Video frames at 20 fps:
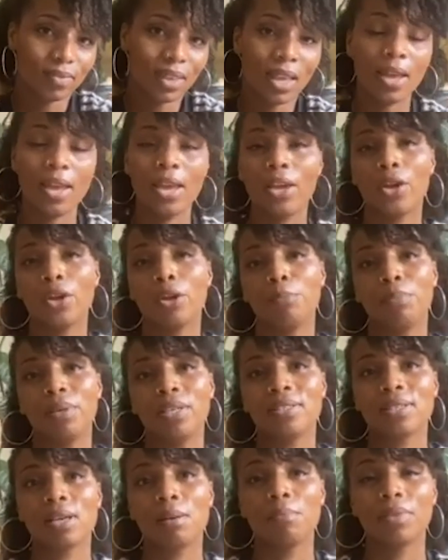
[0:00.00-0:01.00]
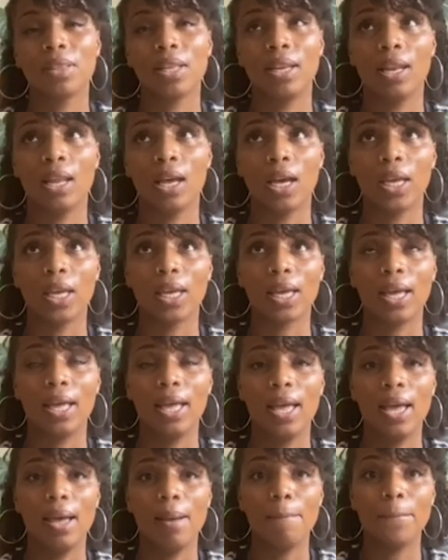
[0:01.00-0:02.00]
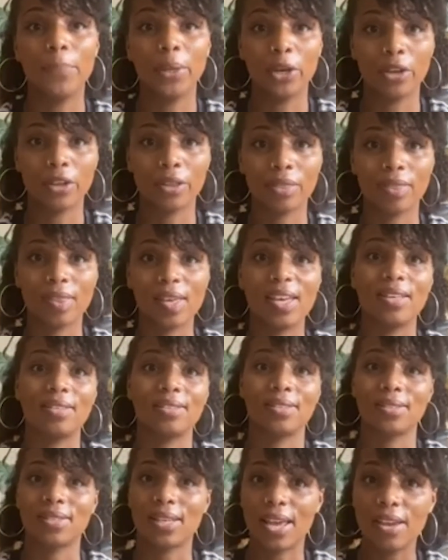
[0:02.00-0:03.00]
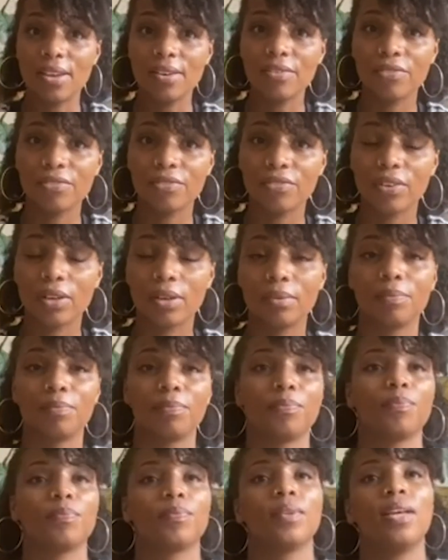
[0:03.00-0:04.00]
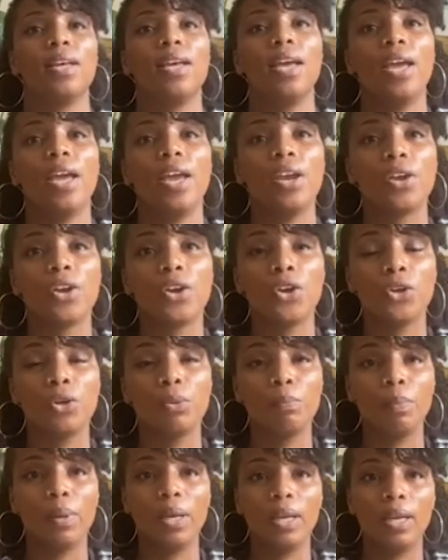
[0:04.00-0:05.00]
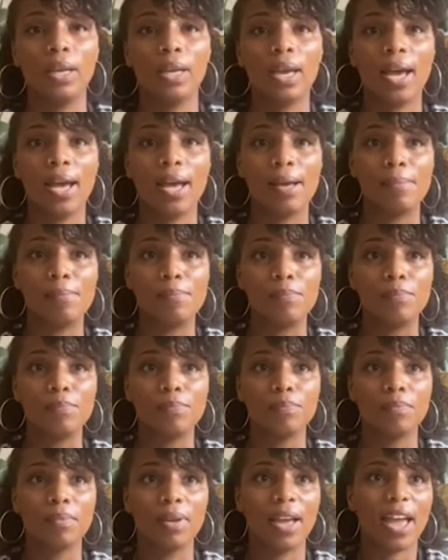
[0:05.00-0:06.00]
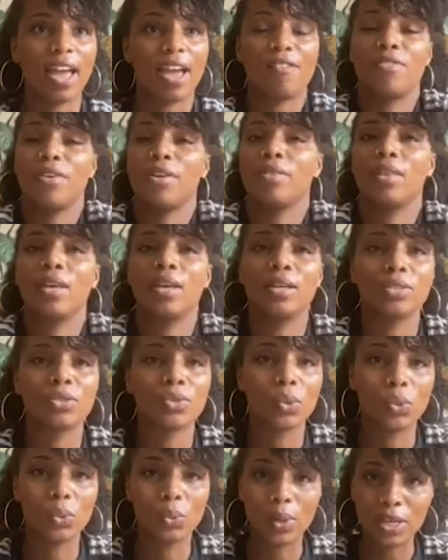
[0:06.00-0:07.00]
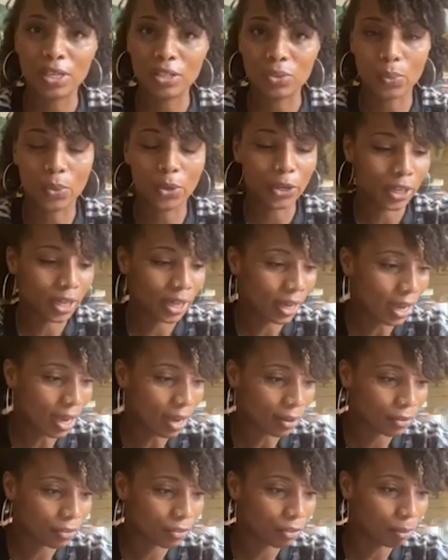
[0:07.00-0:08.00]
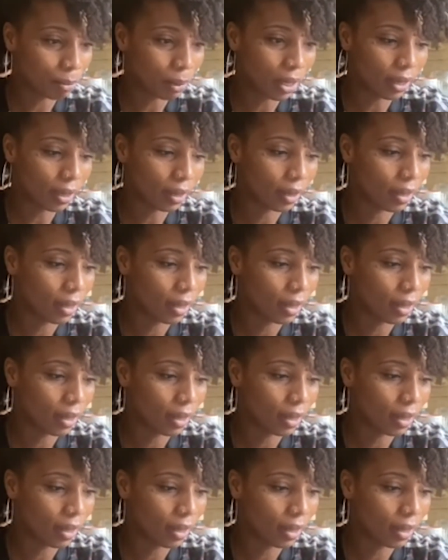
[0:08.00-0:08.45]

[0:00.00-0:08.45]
It could be something like, birth is safe. It could be, everything is always working out for me.